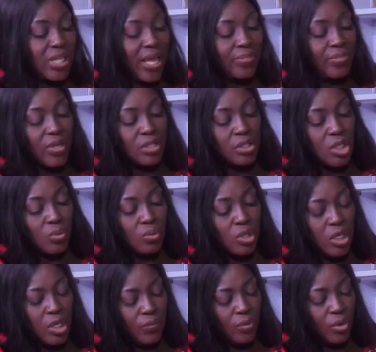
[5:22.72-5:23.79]
there are things he will
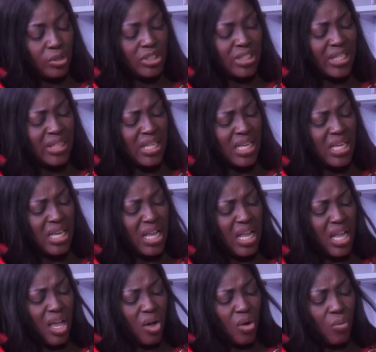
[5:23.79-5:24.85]
give you. Another thing
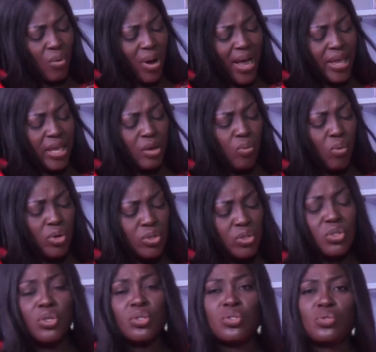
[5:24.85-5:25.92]
why he
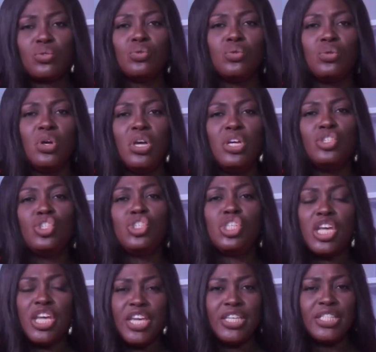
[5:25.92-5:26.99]
wants us to
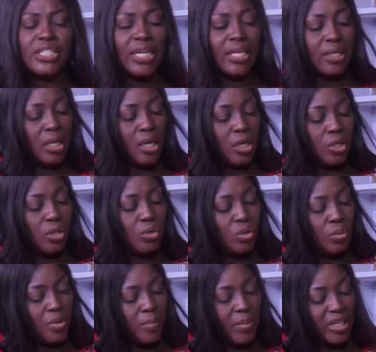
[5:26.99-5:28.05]
change and, you
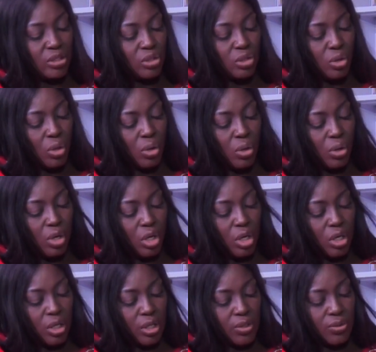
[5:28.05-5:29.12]
know, be mature
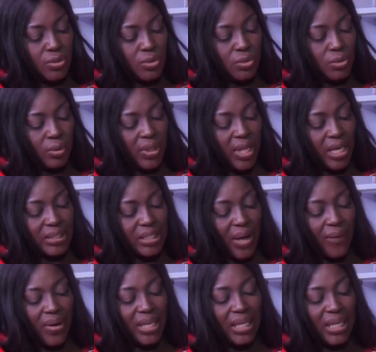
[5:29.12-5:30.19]
is so that
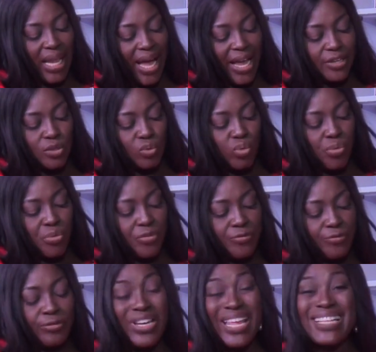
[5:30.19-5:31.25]
our lives will
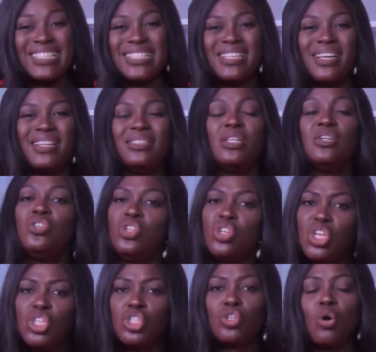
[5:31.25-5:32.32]
reflect the
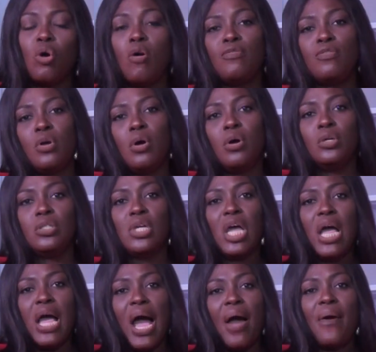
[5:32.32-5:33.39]
nature of God.
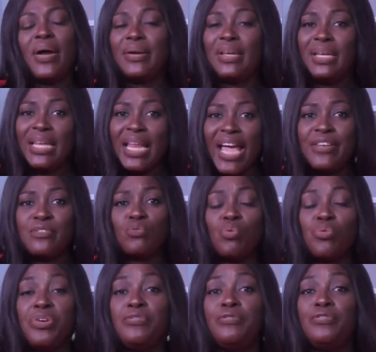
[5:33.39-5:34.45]
Our lives
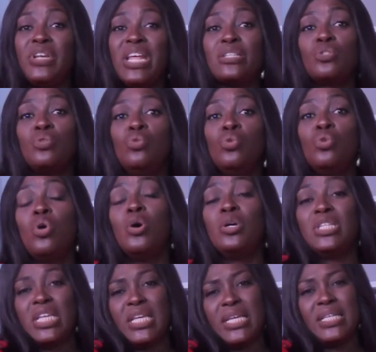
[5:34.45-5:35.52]
will reflect who
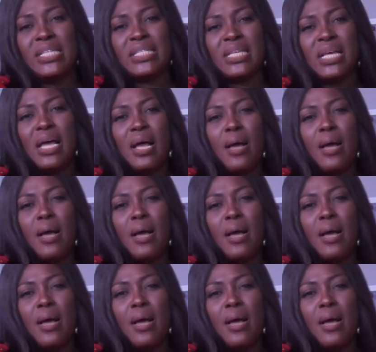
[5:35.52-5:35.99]
God is.